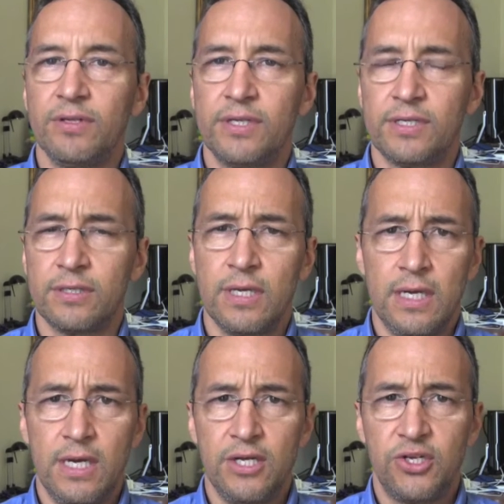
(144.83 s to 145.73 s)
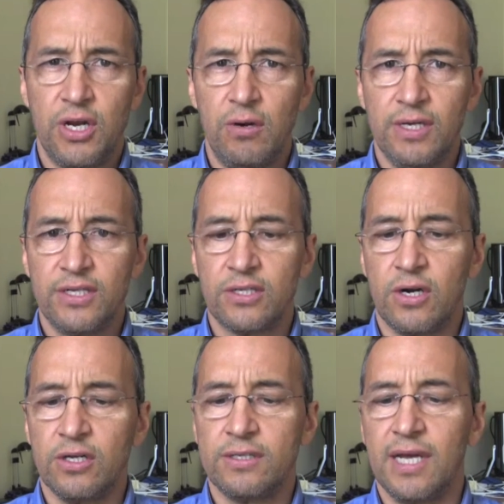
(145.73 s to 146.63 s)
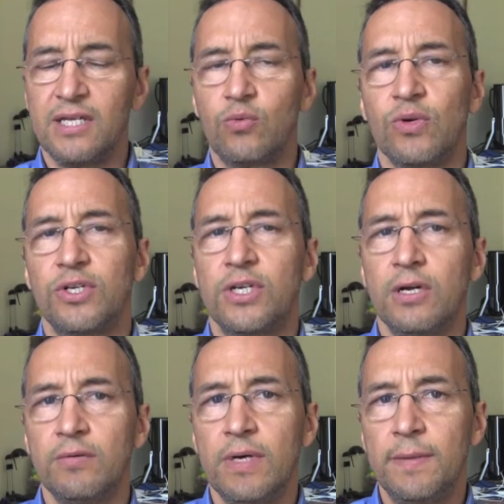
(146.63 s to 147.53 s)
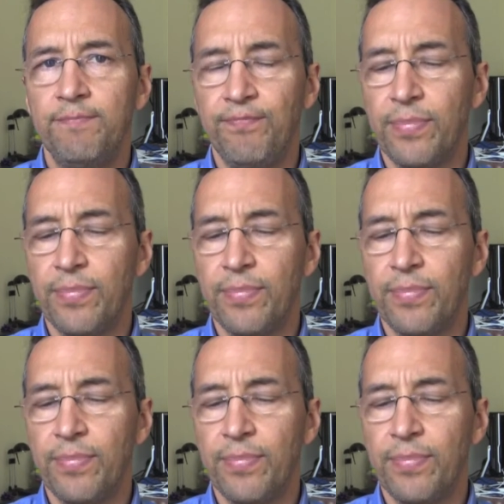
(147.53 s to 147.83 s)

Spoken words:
This generally starts as we're children,